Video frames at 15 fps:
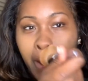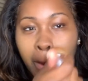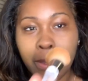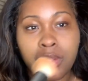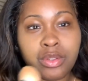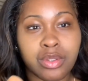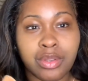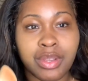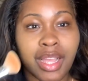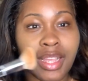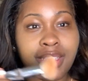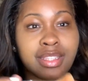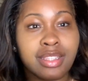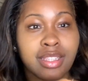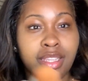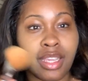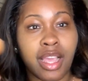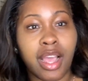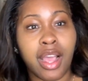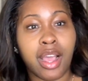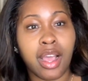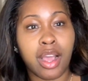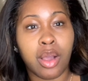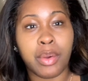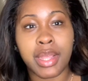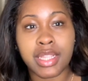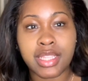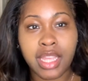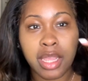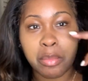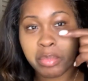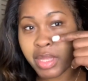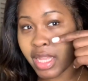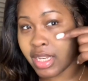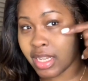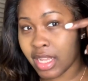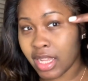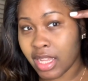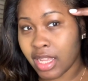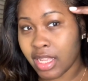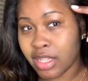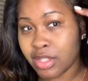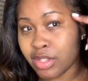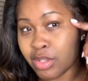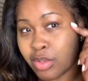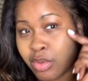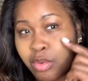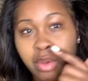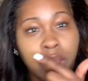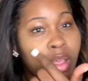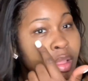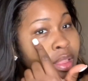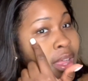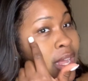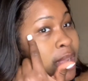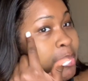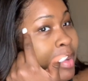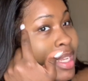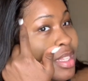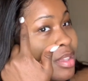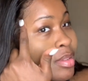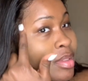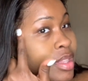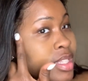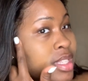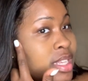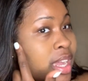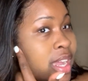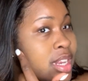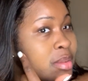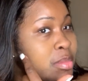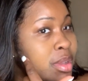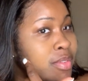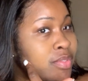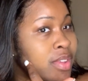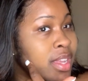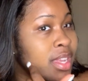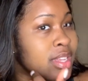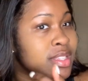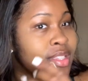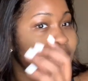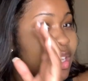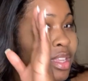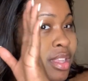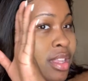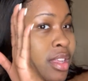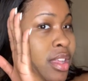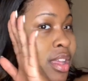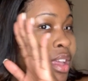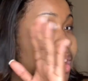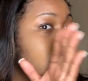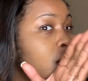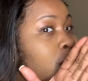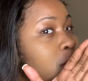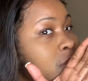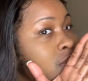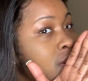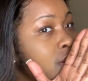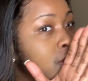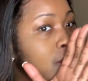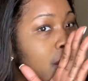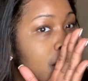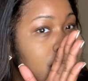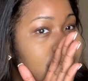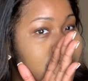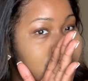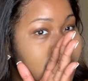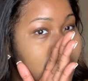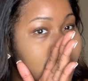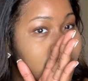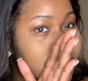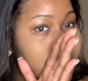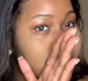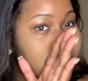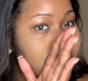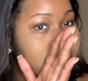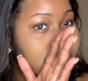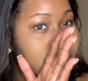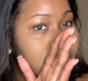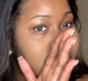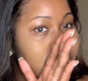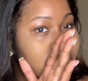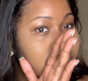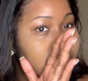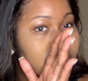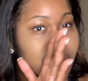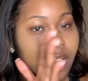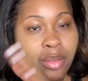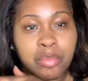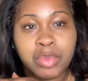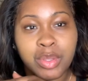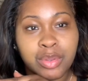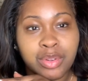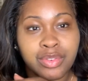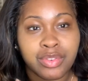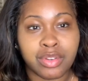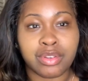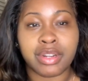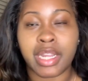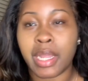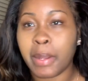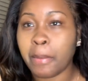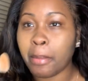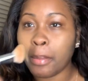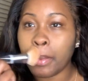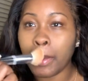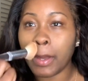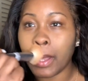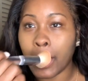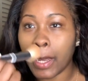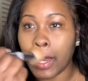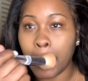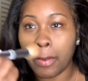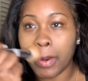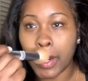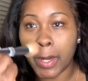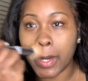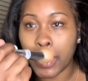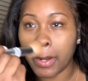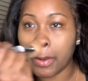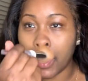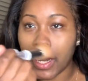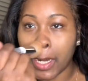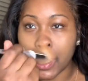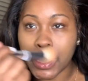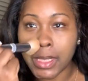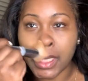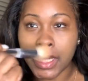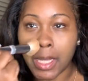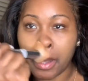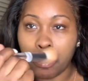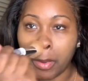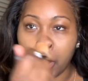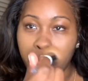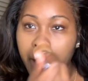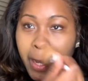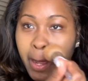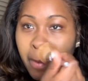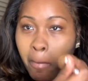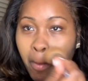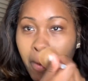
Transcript: So do you guys see how it's like blending into like the side of my face? Like it almost looks like there's nothing there. Beautiful, right? And we're gonna go on to the upper lip,